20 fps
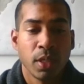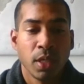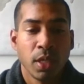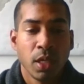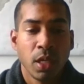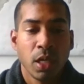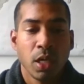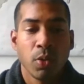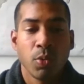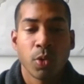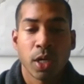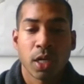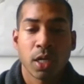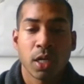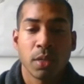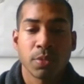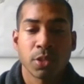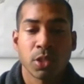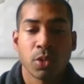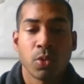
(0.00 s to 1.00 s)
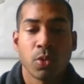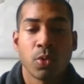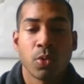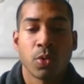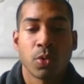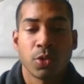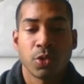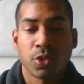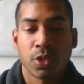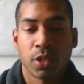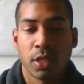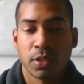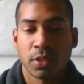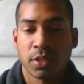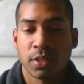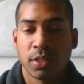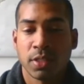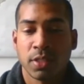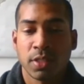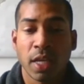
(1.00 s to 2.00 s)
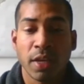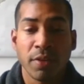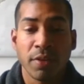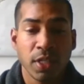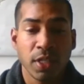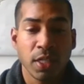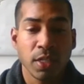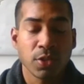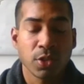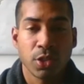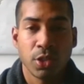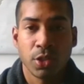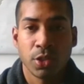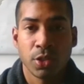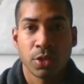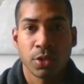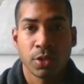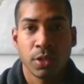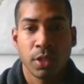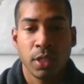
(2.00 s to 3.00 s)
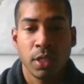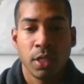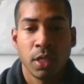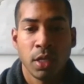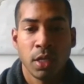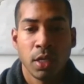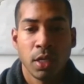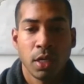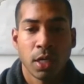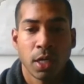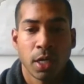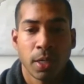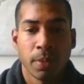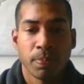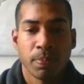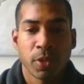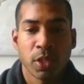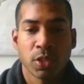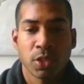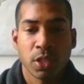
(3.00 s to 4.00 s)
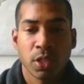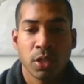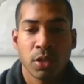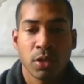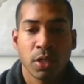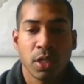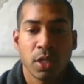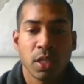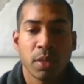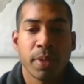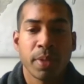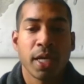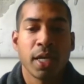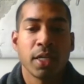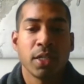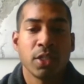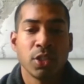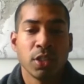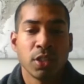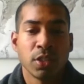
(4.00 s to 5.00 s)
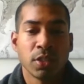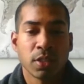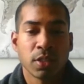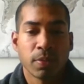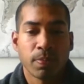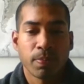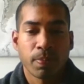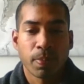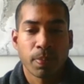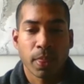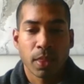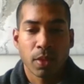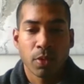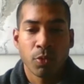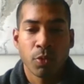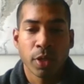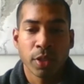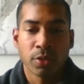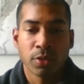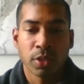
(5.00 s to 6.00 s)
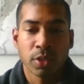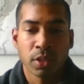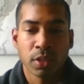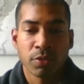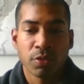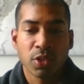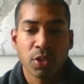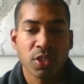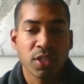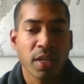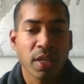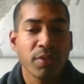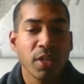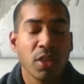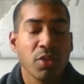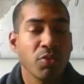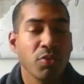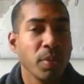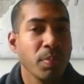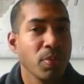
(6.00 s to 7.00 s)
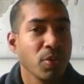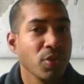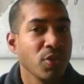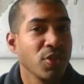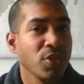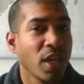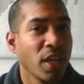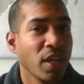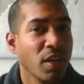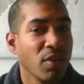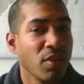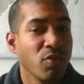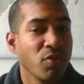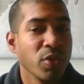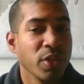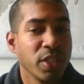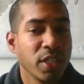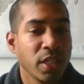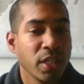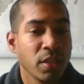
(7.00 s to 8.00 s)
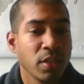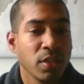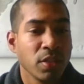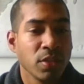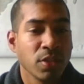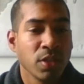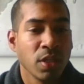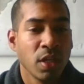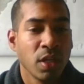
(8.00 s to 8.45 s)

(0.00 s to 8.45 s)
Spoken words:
And when it comes to orders as safety and securely, the security of the packages, when they're delivered, 73% of retailers